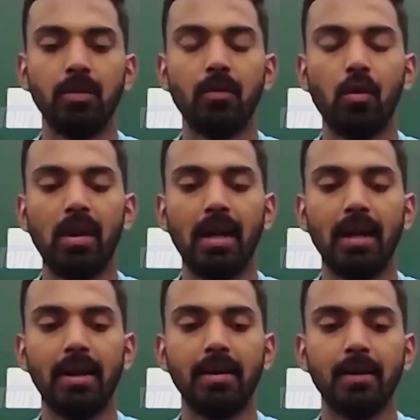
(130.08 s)
all
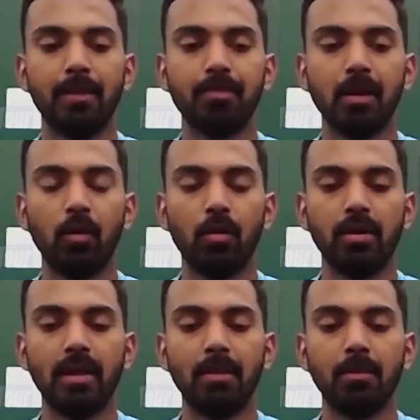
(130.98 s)
had a lot of
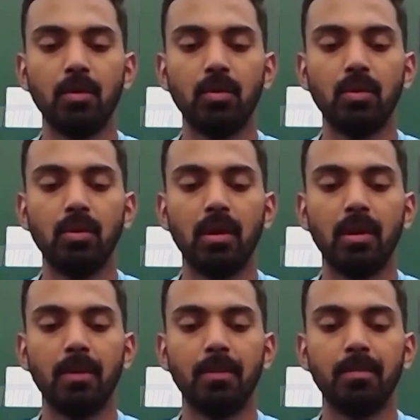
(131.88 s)
time
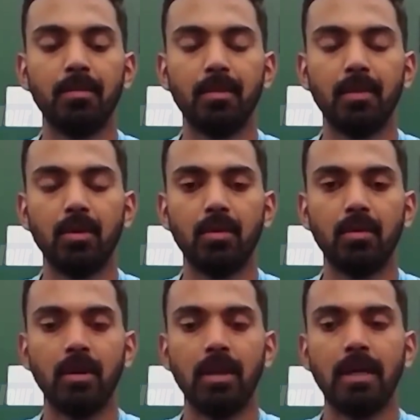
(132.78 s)
to
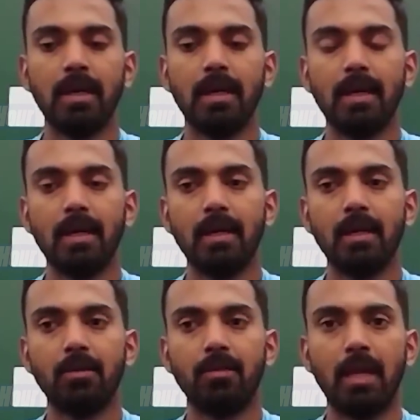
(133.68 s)

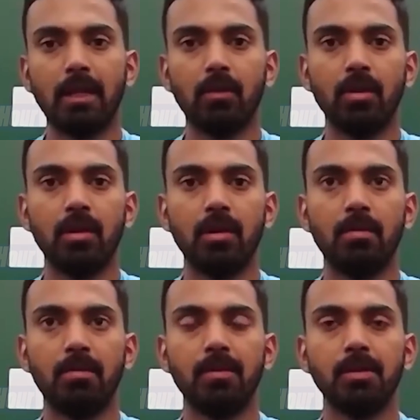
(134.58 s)
reflect on our
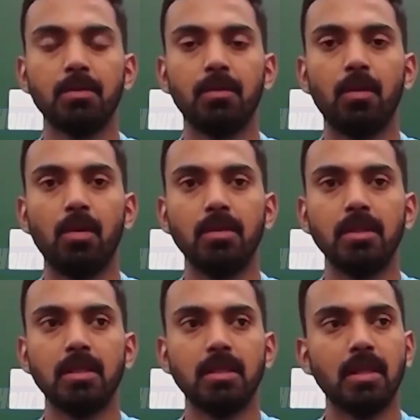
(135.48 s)
previous
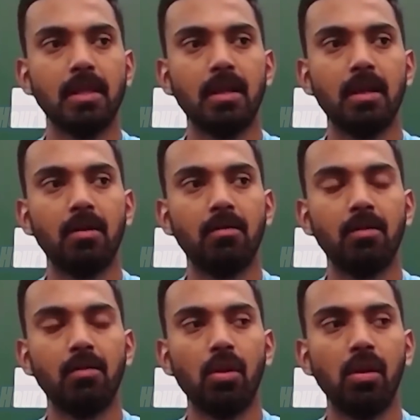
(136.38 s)
performances, and now we've
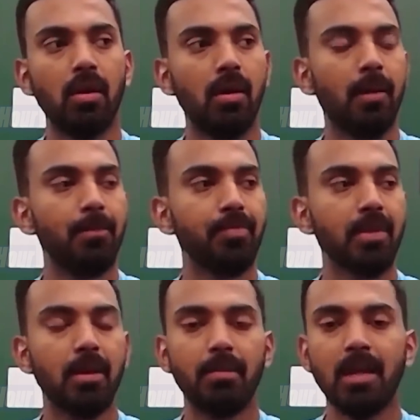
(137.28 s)
all
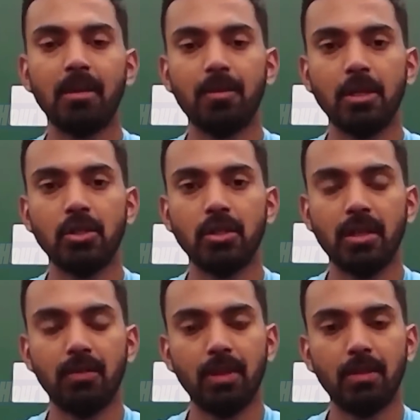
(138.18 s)
come back fresher
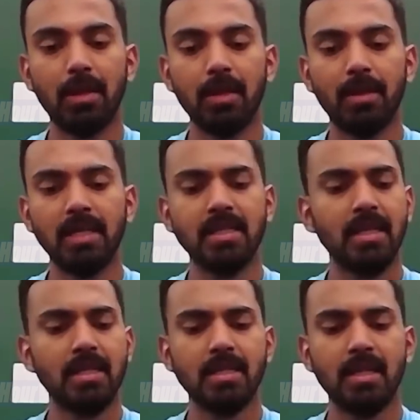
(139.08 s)
with better
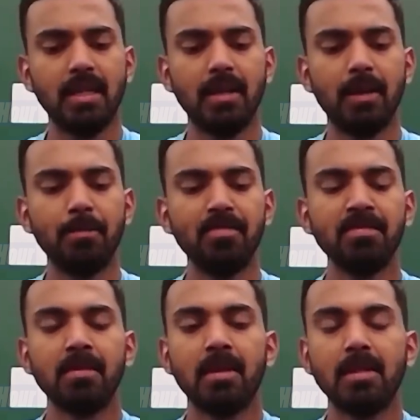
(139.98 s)
mindsets. And
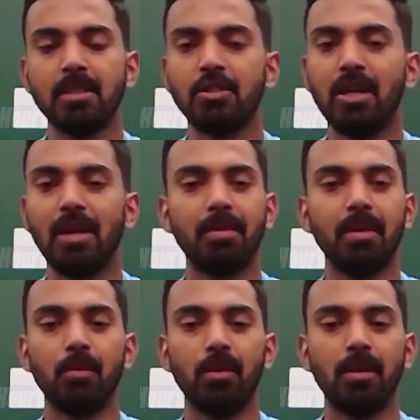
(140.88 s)
he's a champion
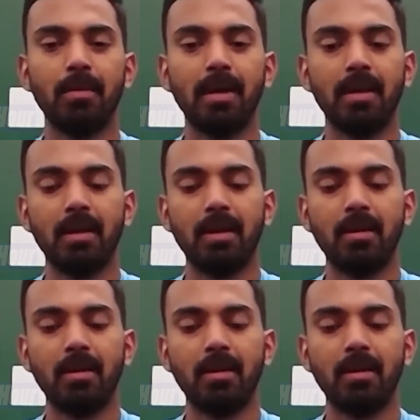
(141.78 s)
bowler, man.